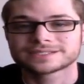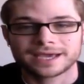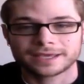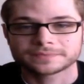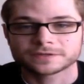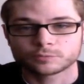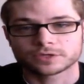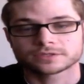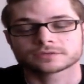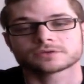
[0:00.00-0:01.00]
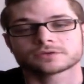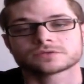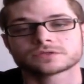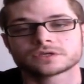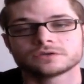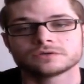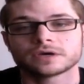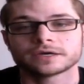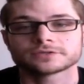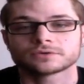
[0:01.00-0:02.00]
types of bristles that you
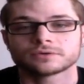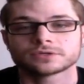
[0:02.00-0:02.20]
guys are going